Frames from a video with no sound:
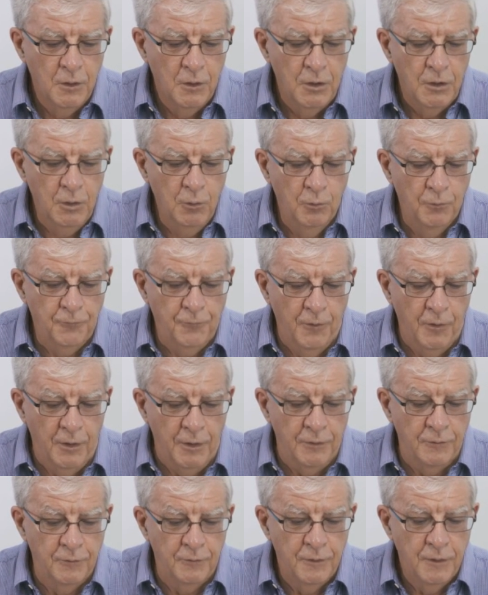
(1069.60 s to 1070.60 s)
You will
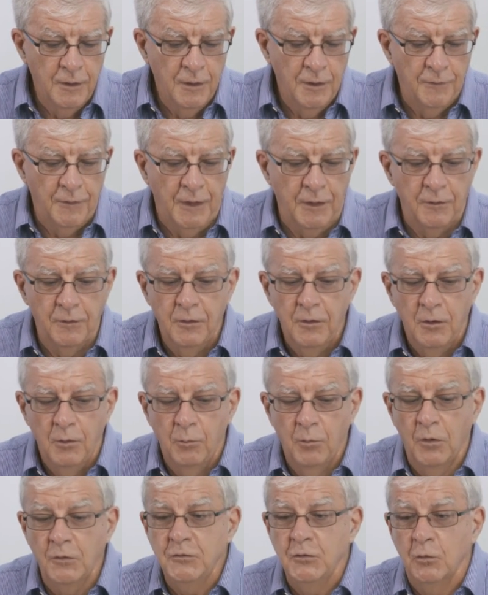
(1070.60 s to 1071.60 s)
find that
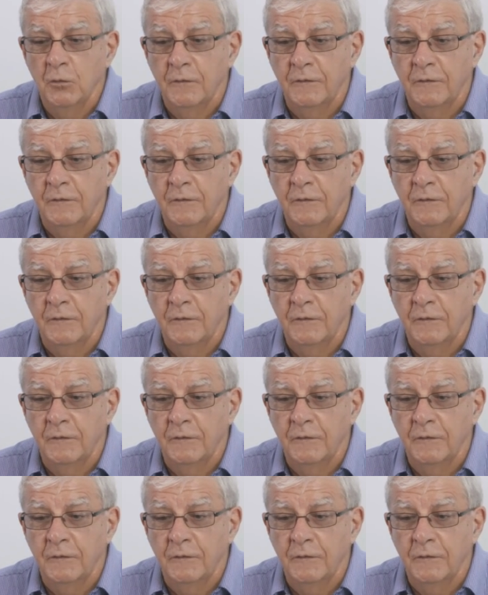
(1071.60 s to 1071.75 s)
Module